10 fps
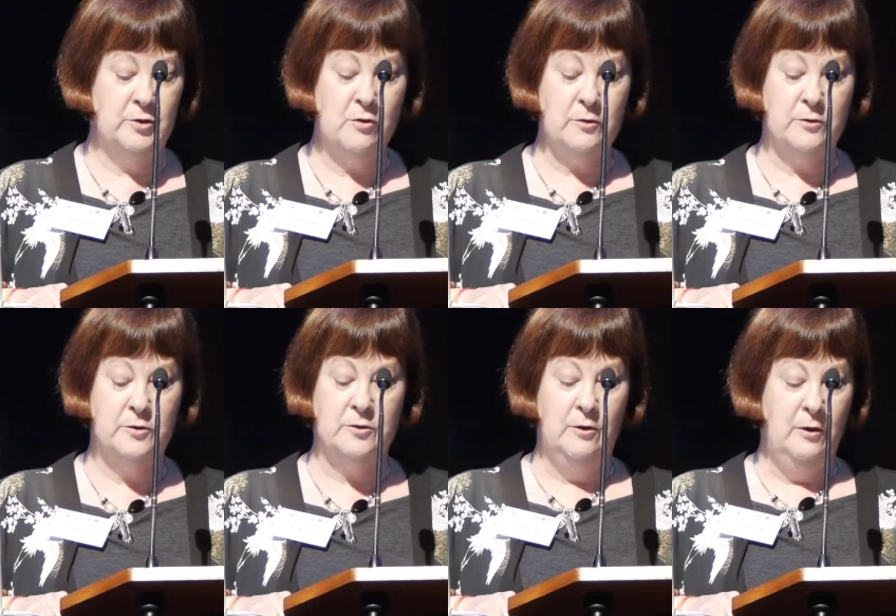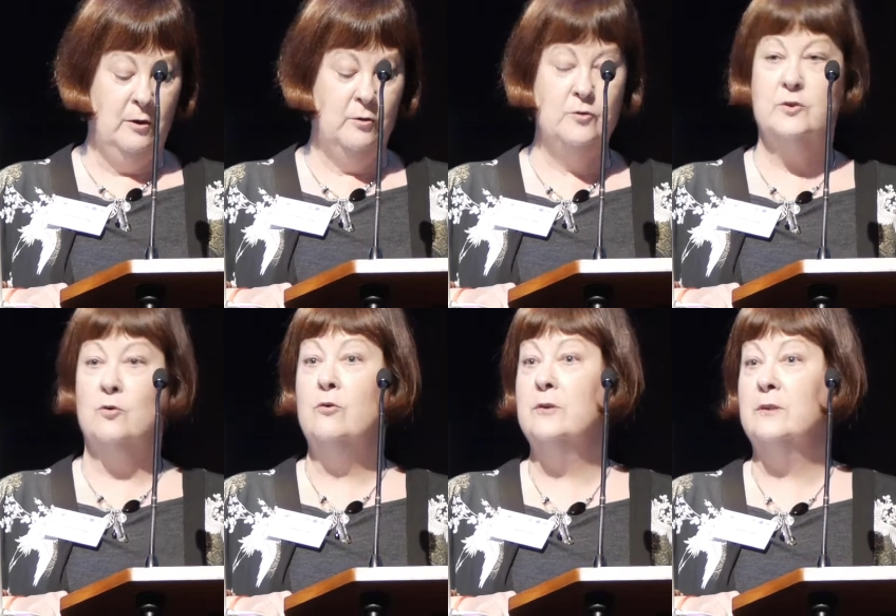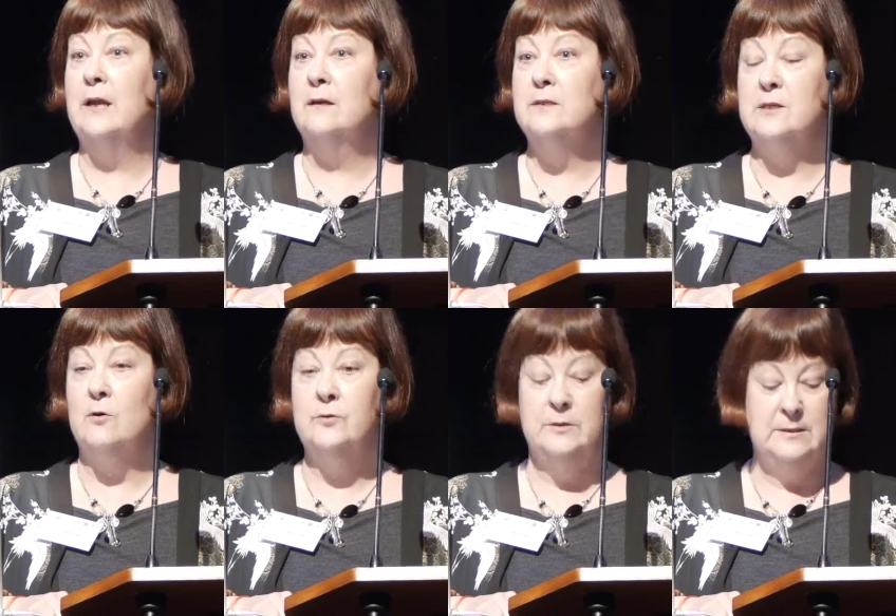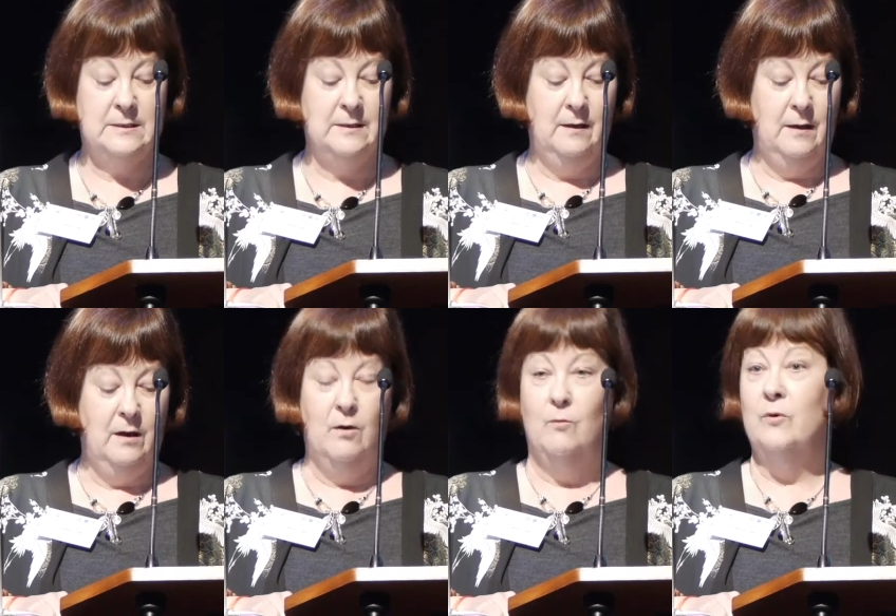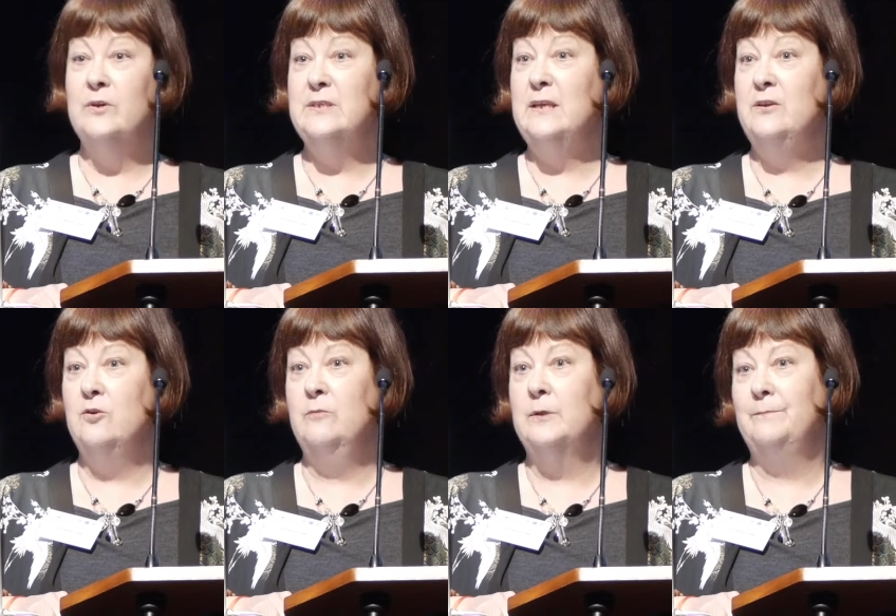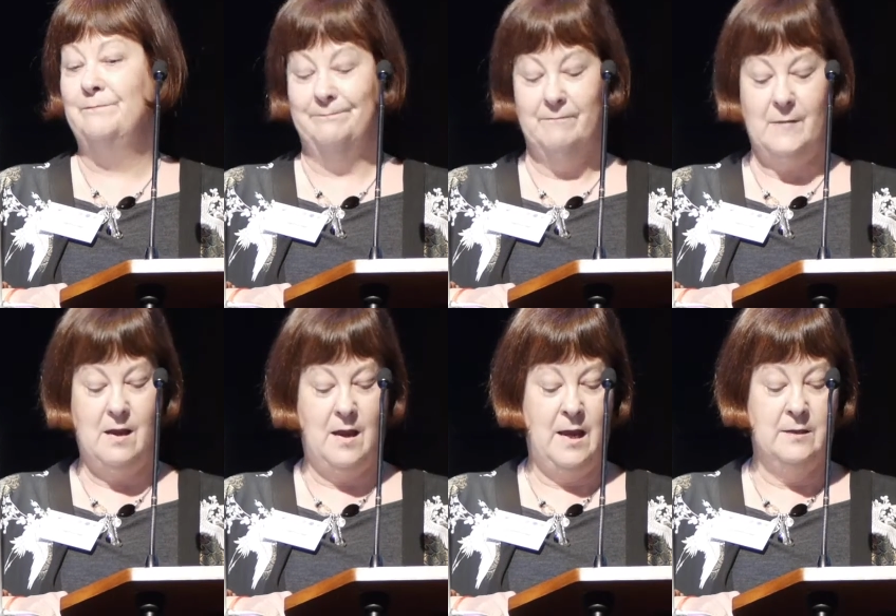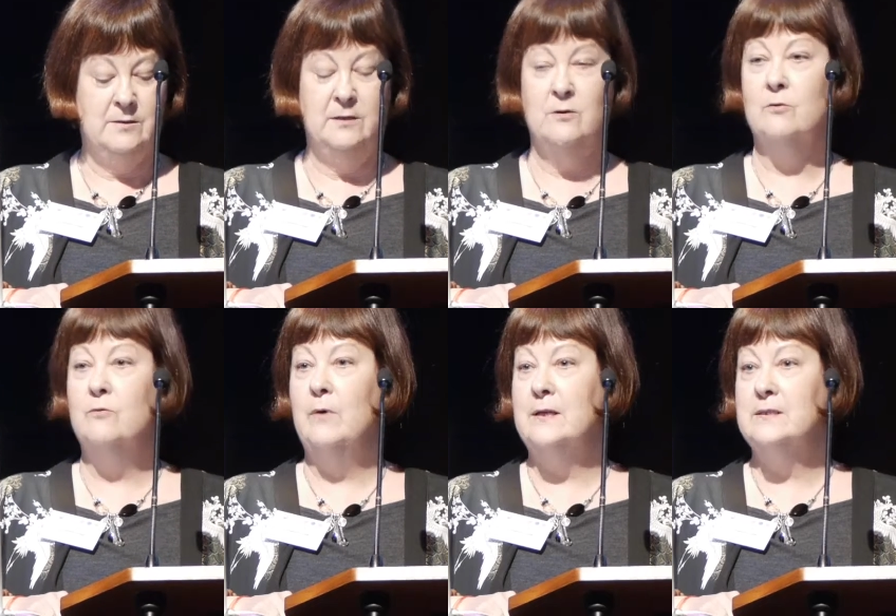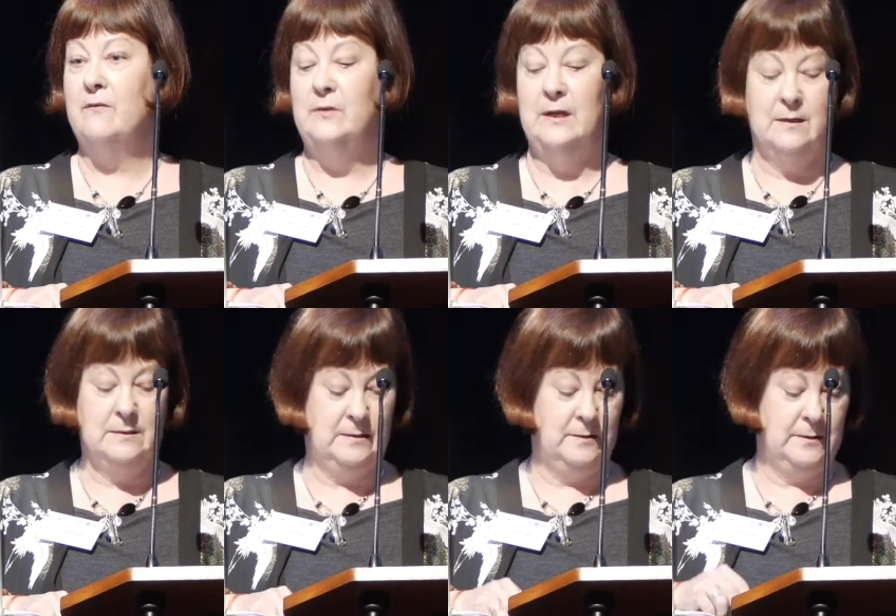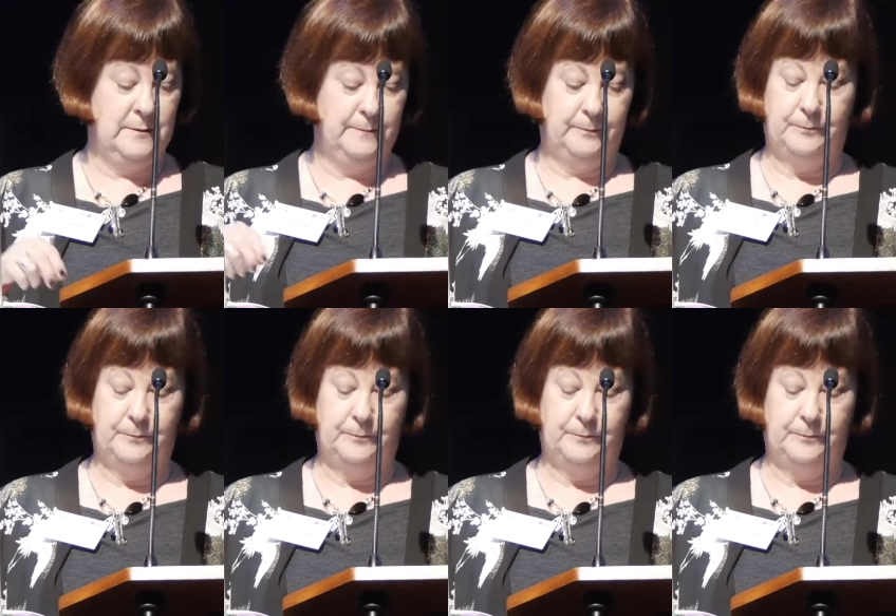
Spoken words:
doctors who saw that their consultants were indeed human and did not always have the answers.